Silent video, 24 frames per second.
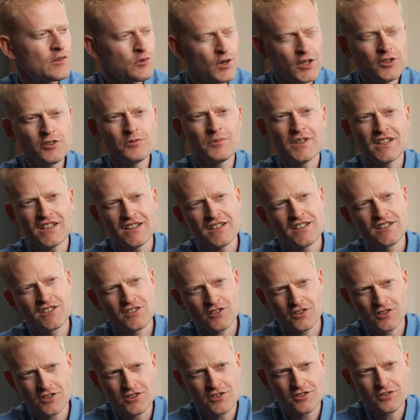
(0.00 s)
Quantum mechanics
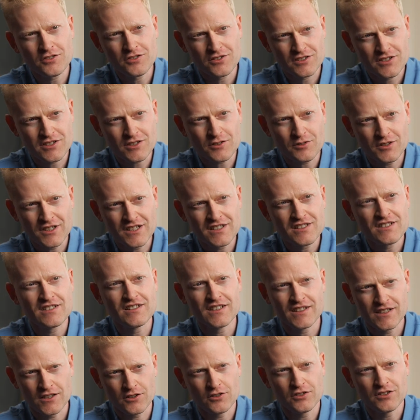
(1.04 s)
also constrains
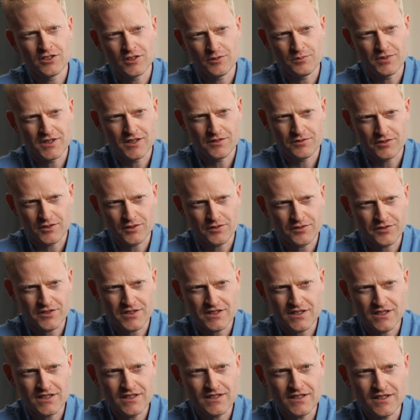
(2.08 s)
the chaotic behavior of a
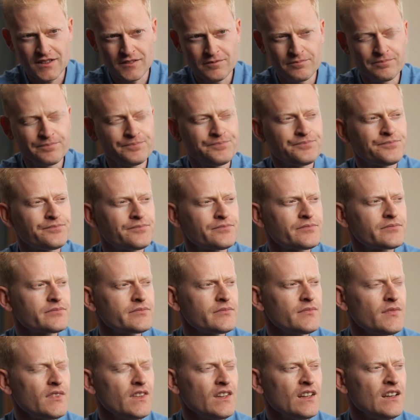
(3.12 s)
system.
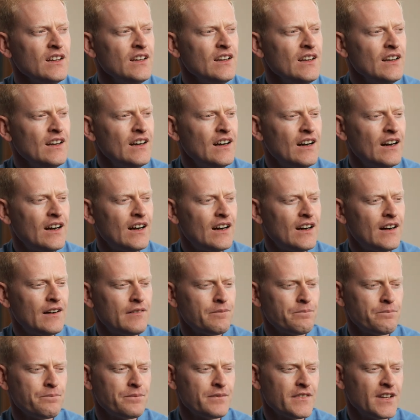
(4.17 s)

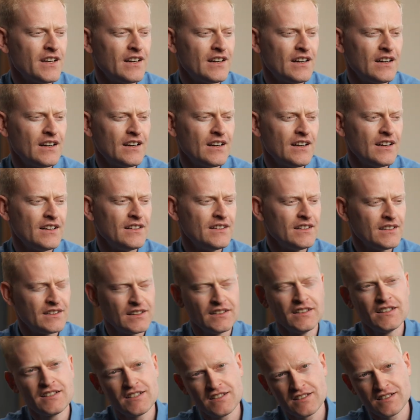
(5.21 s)
Um, uh, and
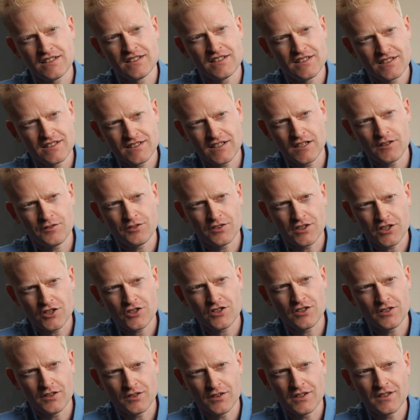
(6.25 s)
it, this is a discovery
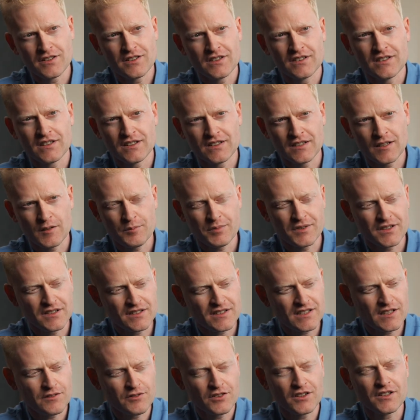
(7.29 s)
actually that happened
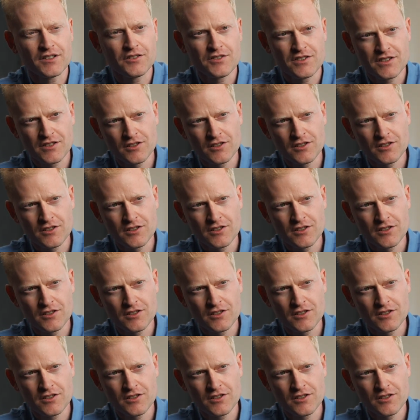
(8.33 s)
several years